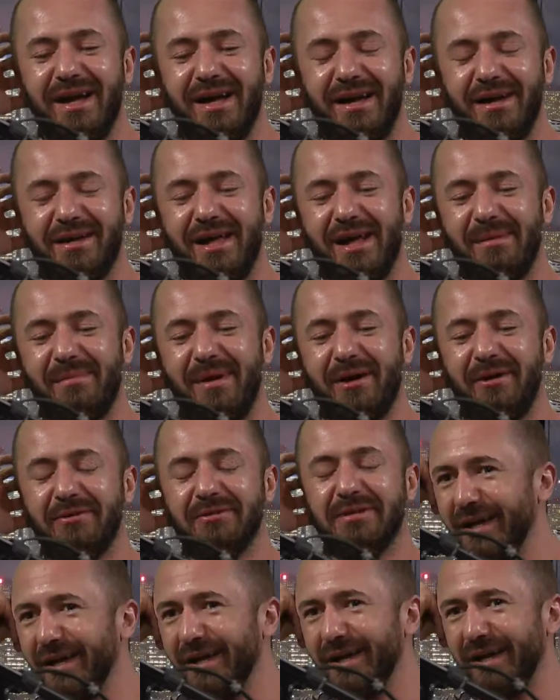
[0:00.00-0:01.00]
come
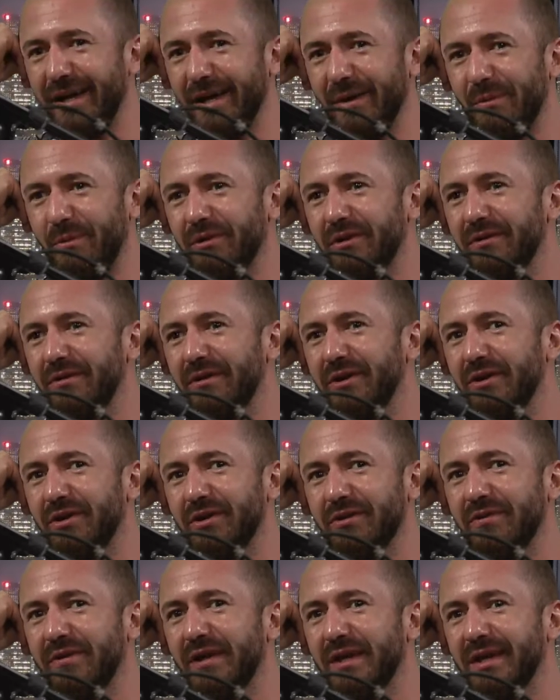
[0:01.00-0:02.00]
out. What are the
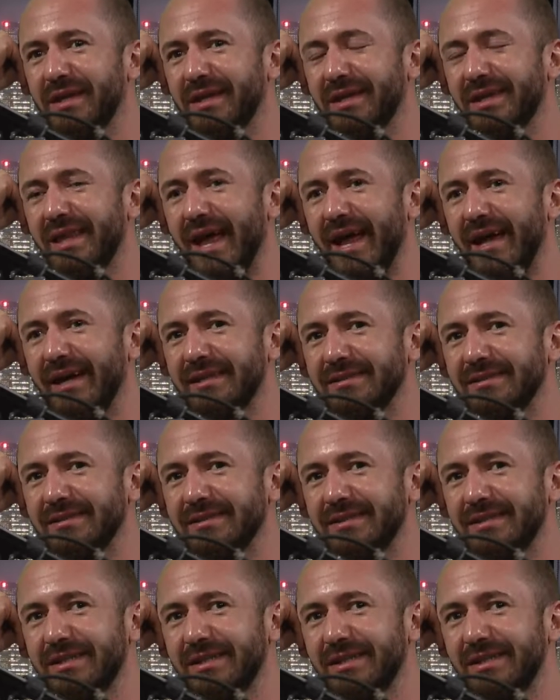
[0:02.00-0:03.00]
things that
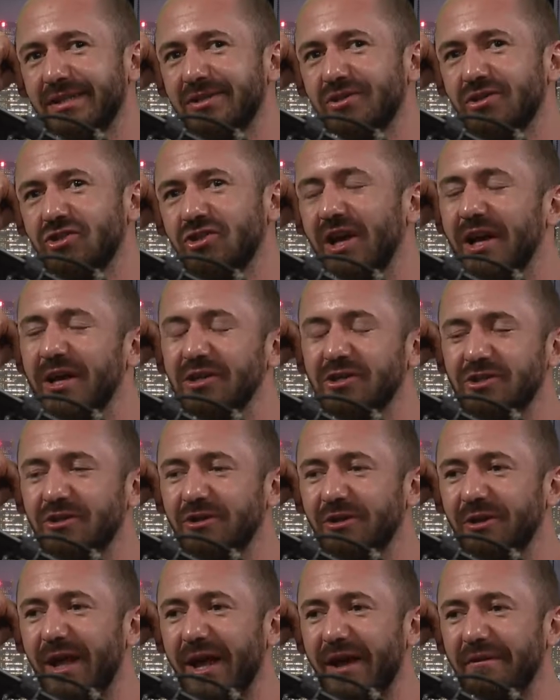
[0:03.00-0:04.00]
changed in
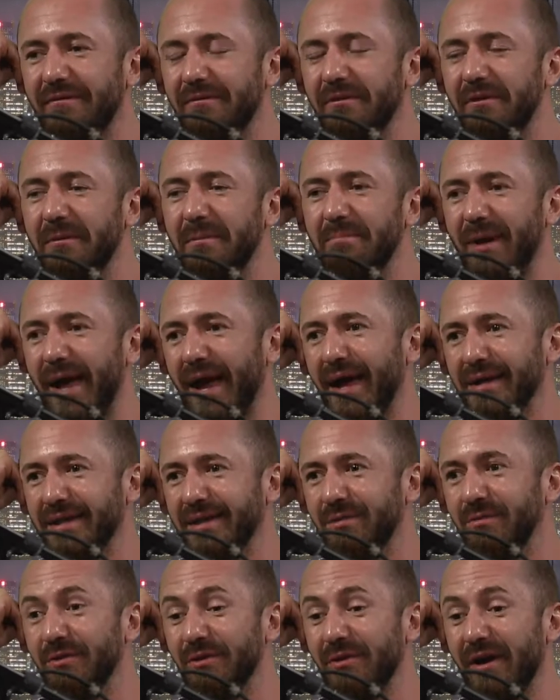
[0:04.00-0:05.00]
your life for the
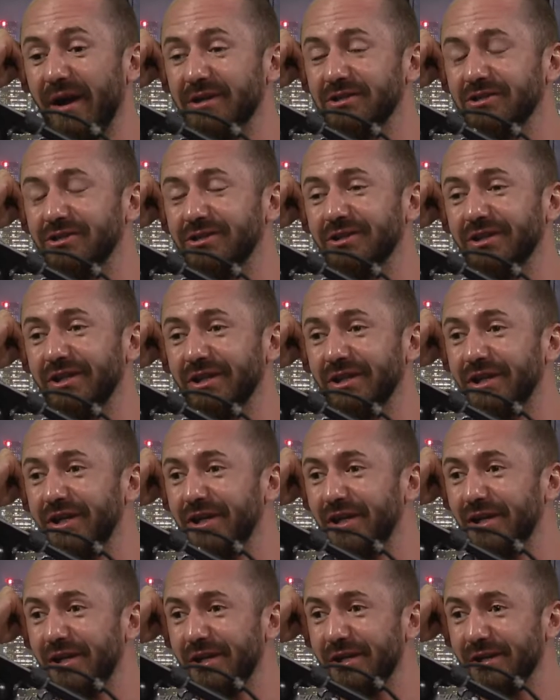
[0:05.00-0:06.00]
best when you actually
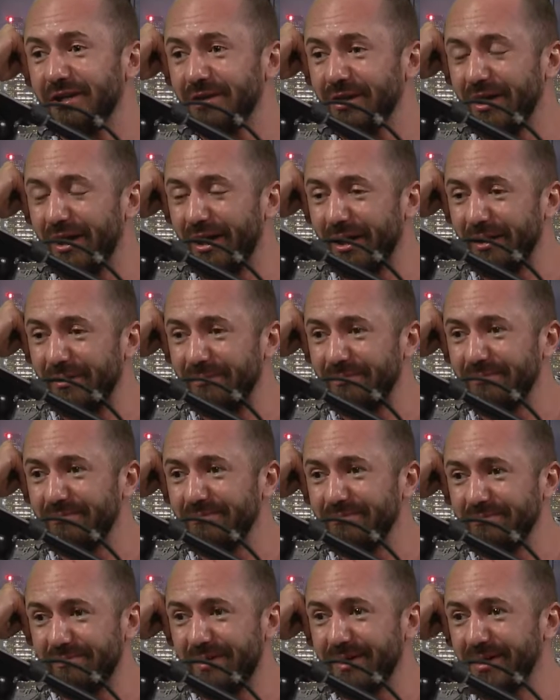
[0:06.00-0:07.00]

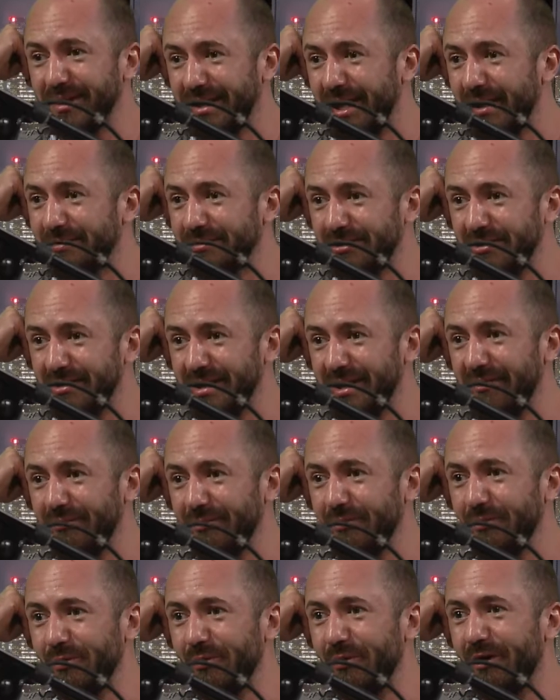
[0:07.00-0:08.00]
accepted yourself
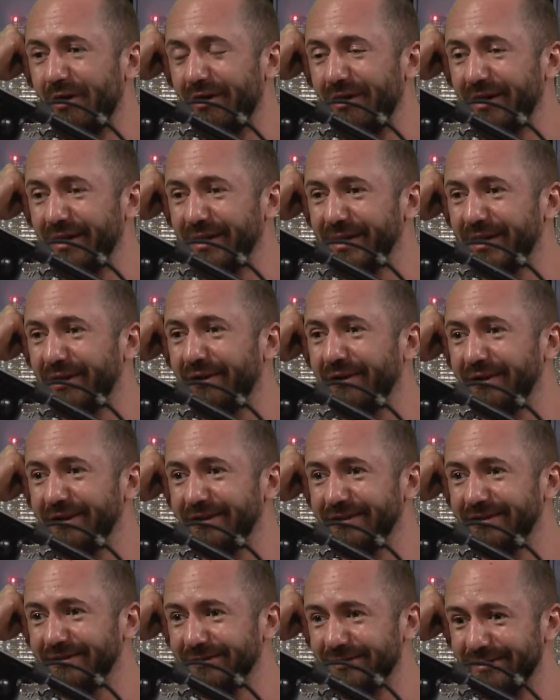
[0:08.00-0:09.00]
who you are and
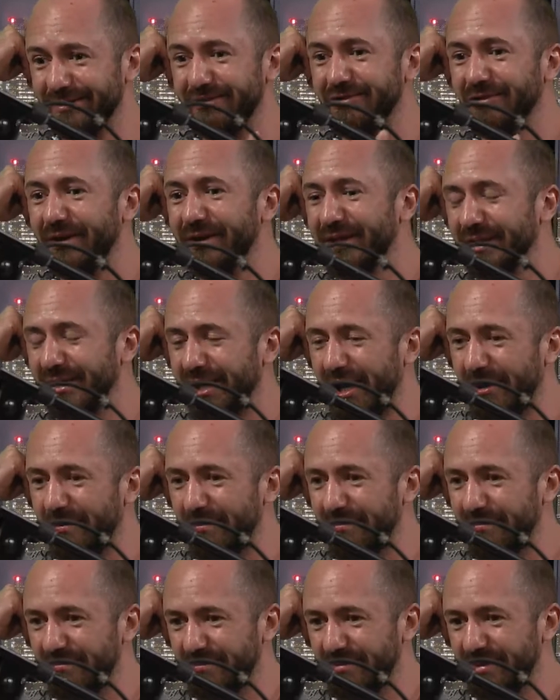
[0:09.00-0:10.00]
started dressing up
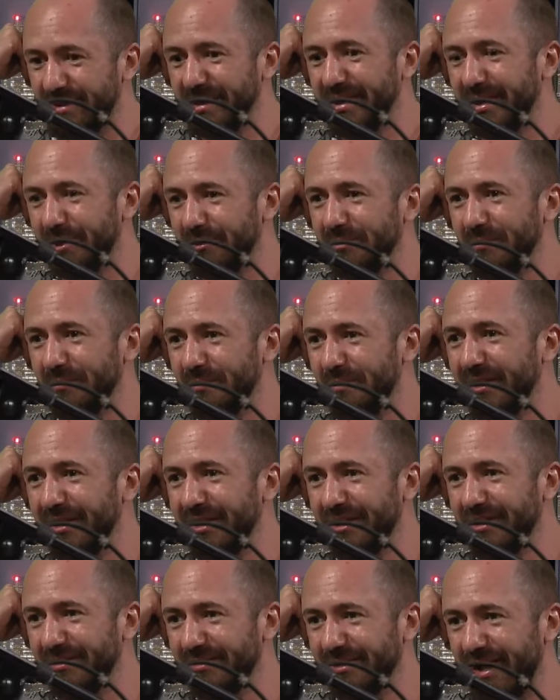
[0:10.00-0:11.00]
a certain way
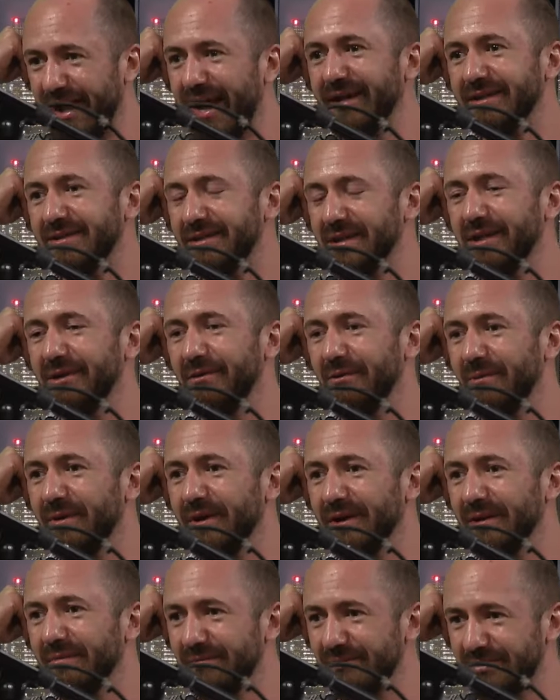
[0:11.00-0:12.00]
and acting a certain
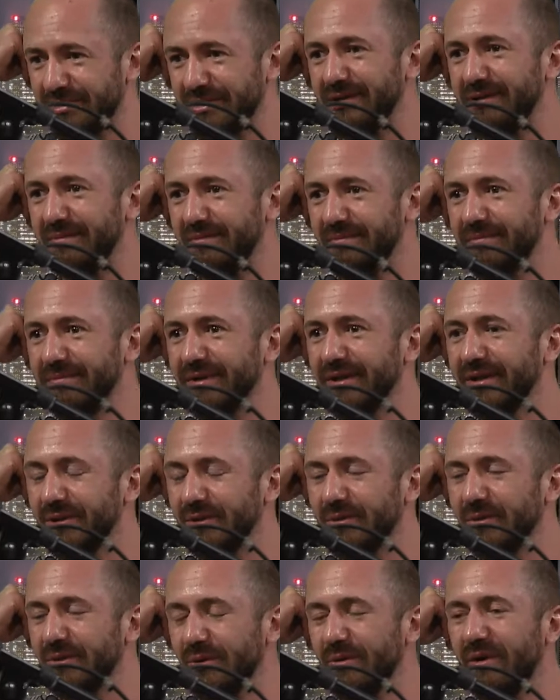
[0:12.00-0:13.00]
way and just being
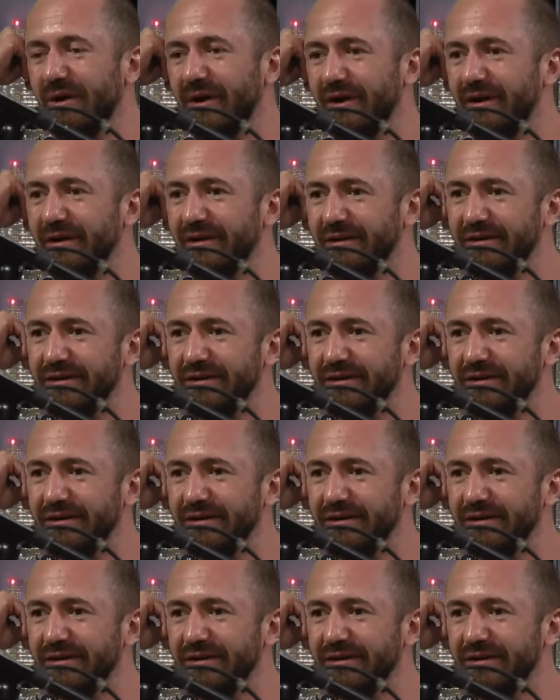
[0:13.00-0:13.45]
who you are?